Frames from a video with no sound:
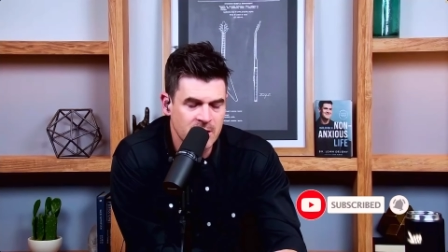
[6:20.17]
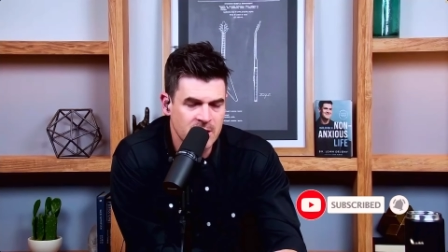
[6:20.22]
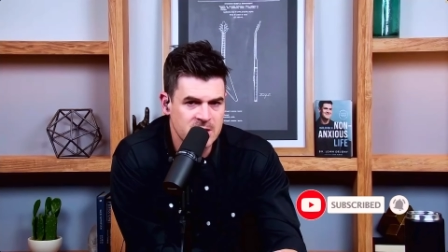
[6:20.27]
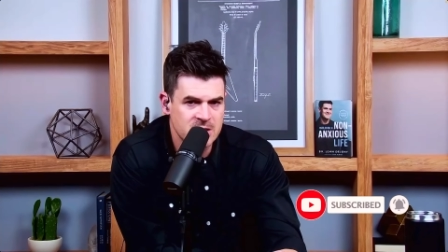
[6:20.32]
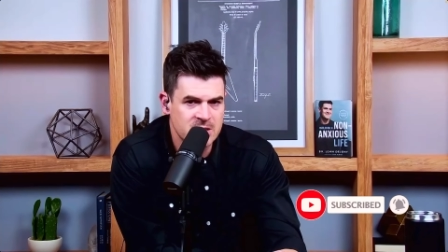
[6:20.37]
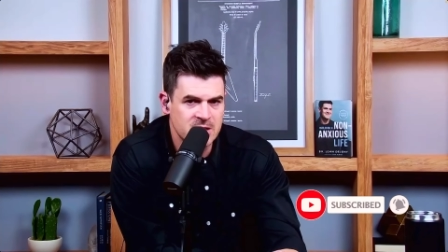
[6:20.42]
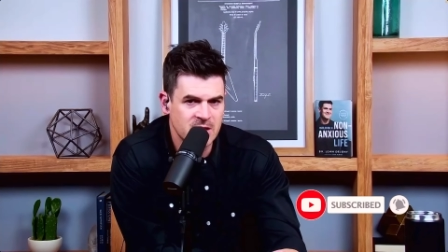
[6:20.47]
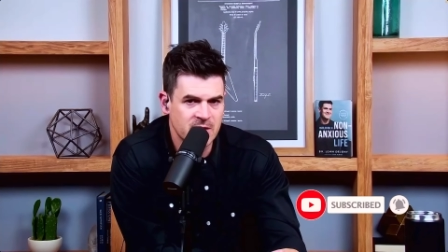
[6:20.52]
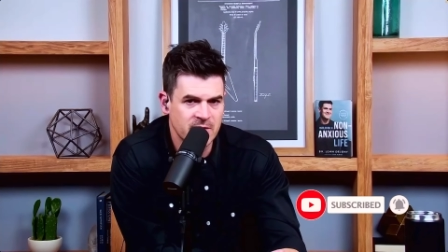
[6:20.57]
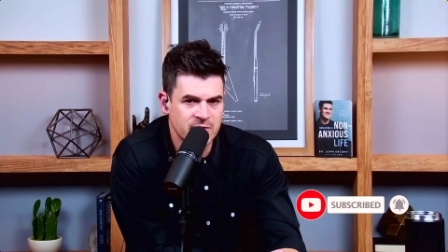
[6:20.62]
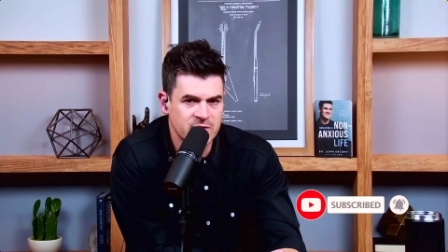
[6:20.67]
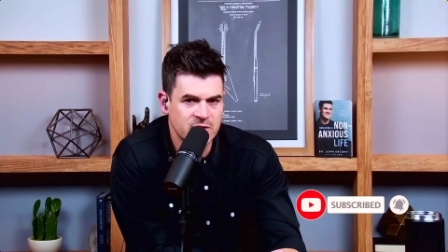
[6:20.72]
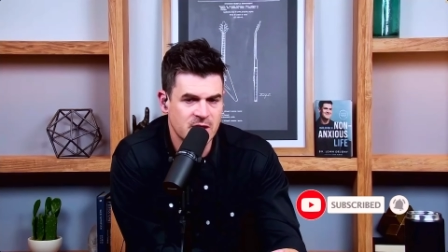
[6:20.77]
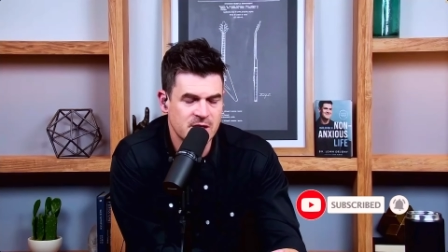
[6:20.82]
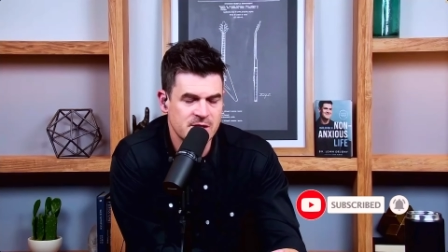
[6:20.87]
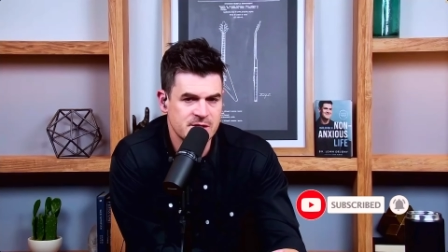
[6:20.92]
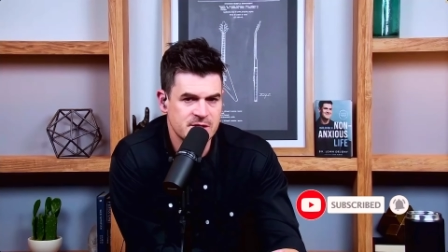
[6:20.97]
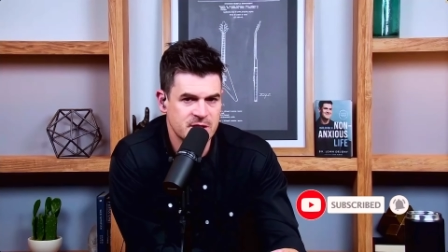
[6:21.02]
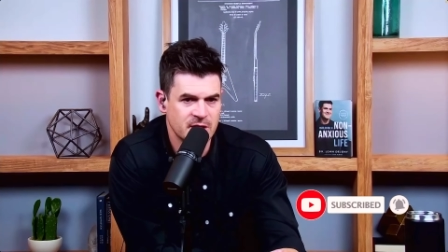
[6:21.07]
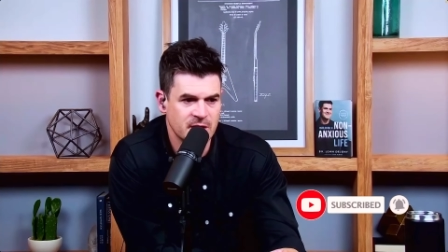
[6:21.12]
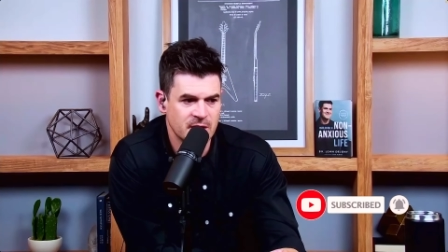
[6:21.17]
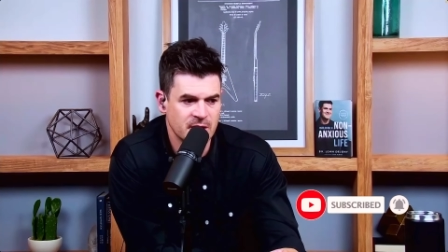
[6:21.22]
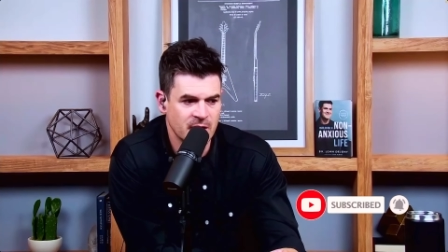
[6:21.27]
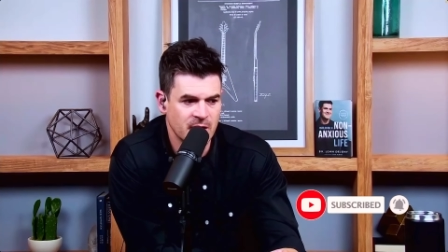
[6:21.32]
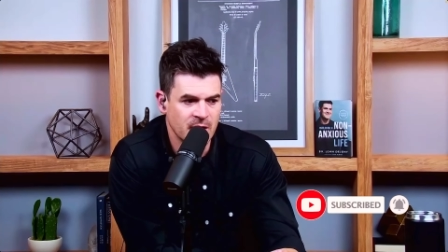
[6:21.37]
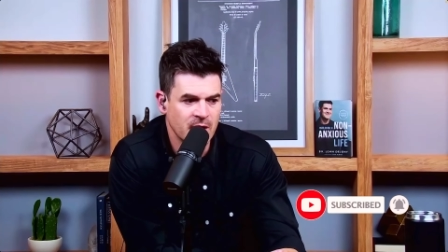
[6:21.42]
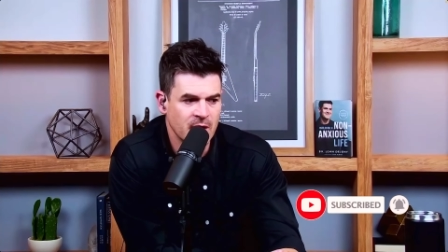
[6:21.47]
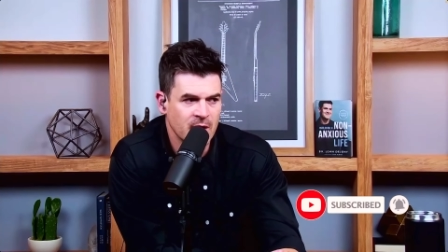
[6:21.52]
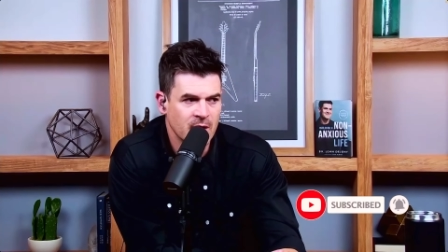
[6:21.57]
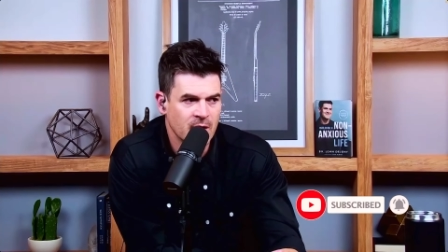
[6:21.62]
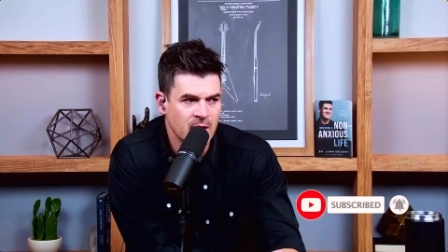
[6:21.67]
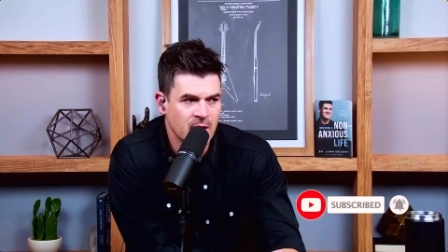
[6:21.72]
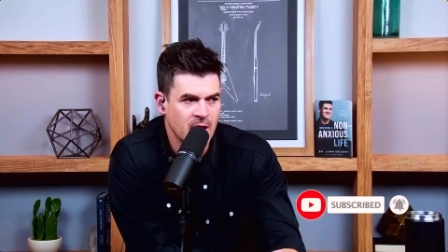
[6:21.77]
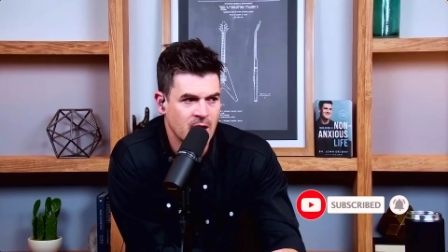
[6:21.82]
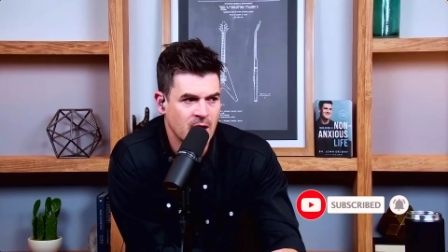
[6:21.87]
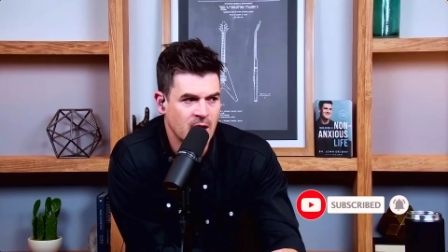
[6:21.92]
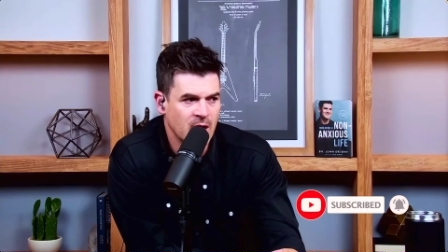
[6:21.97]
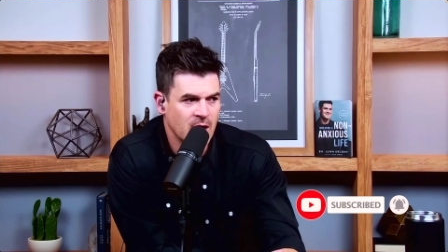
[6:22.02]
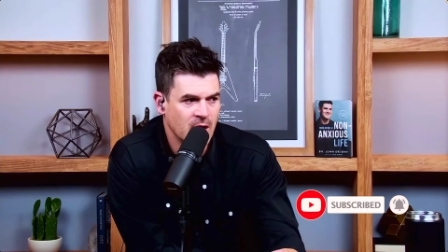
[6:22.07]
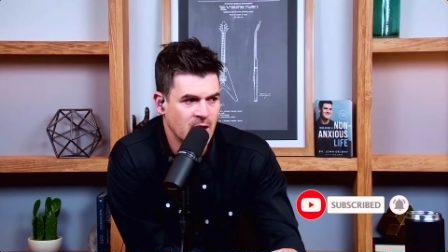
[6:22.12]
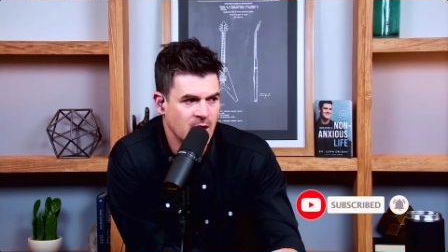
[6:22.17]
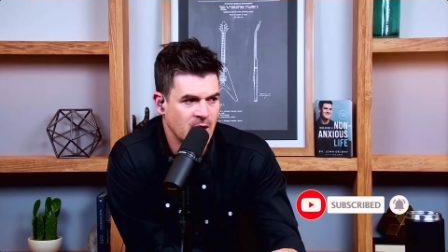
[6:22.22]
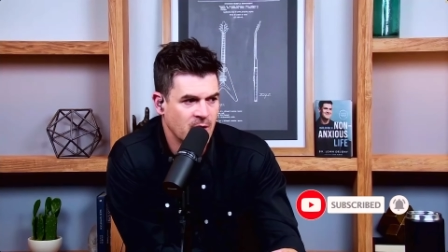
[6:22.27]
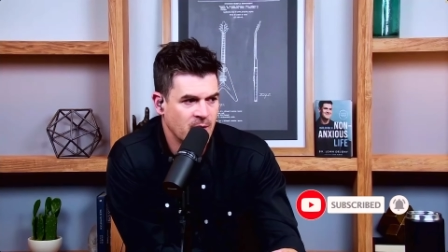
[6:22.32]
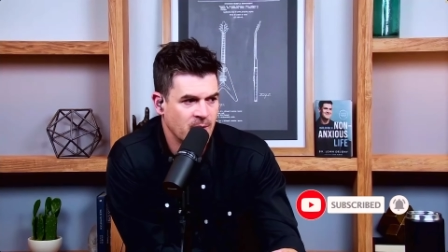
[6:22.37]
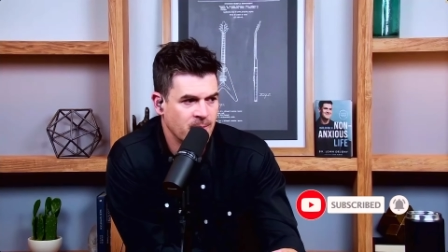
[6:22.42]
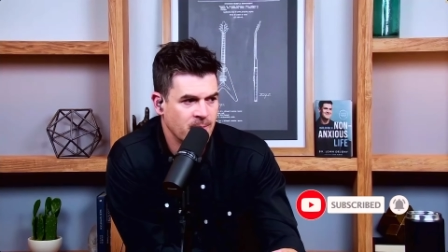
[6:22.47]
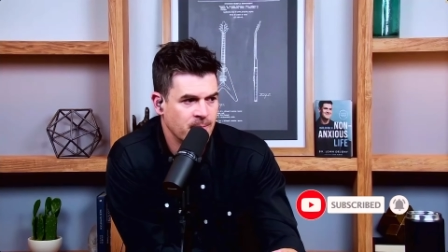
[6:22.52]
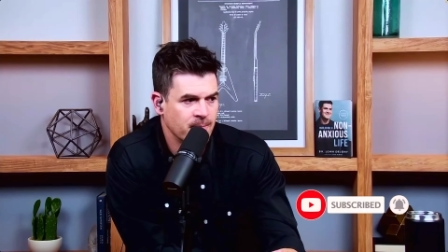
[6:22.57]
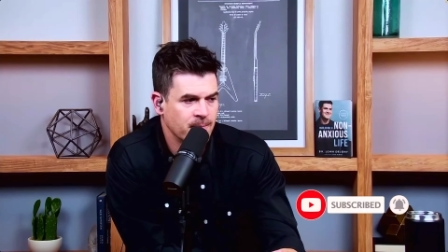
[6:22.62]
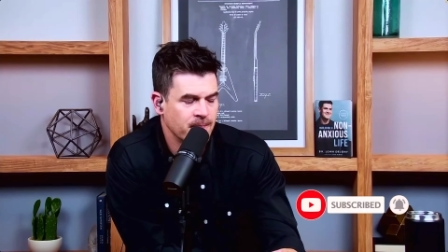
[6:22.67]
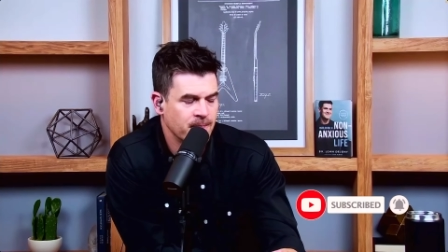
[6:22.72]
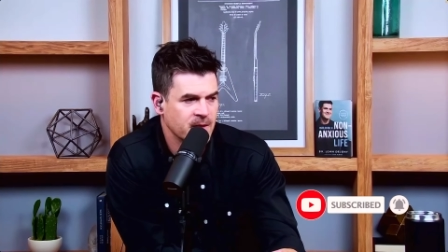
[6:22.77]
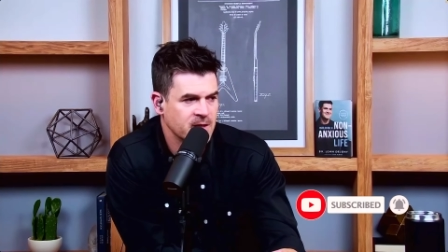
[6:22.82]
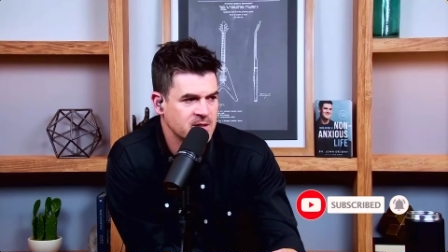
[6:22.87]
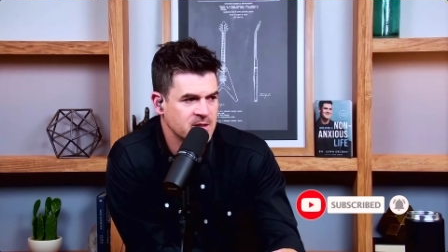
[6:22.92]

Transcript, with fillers: instead of chasing joy,